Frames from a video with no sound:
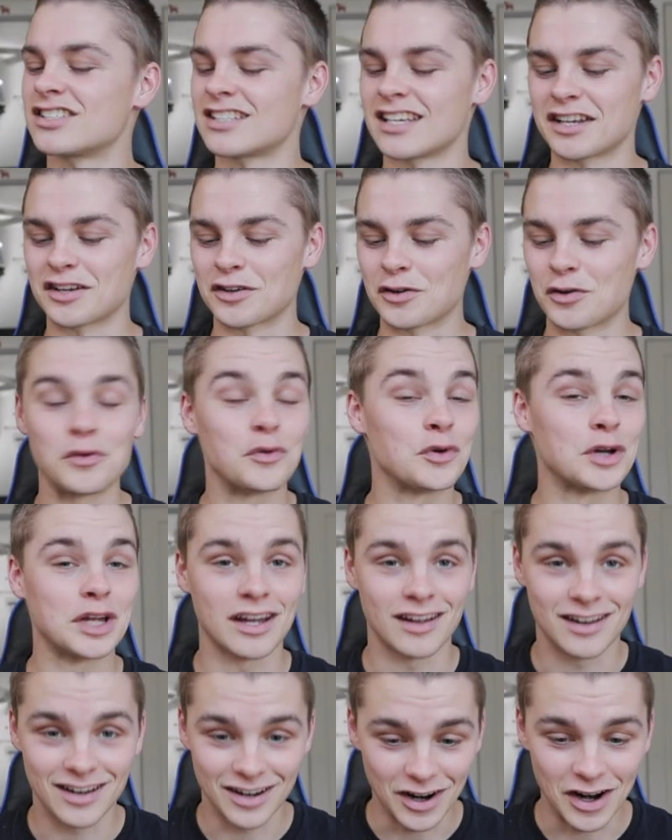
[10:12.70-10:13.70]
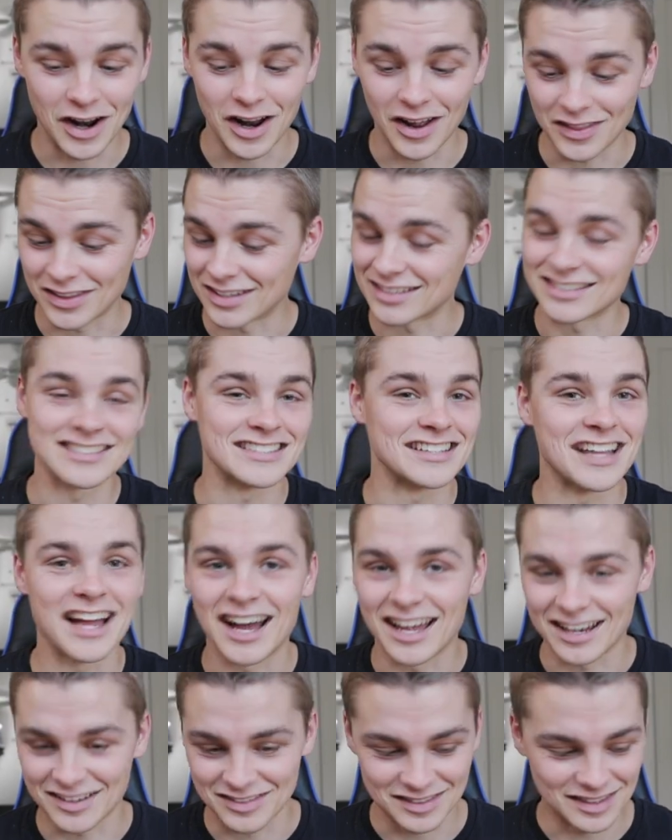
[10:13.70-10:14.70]
my mic just completely stopped
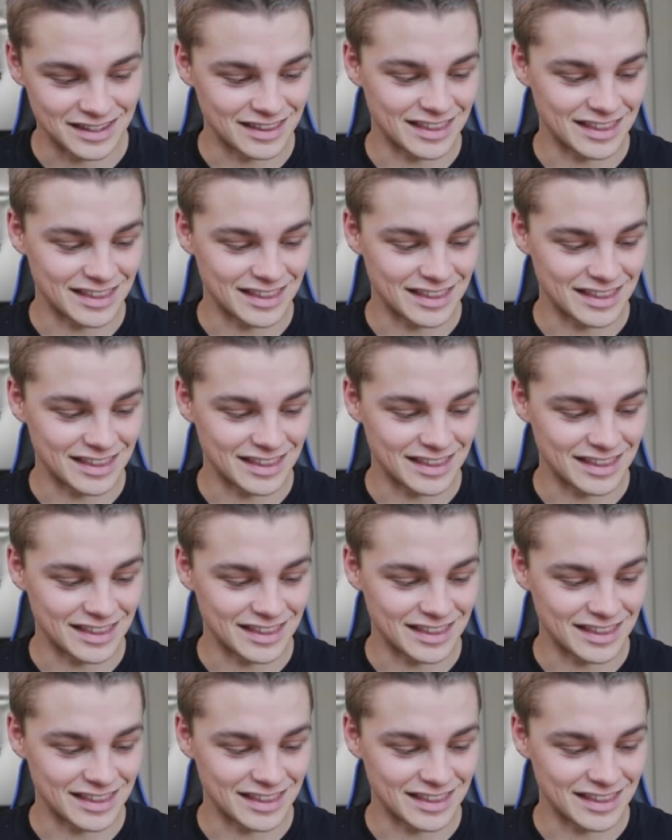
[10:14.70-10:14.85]
working here.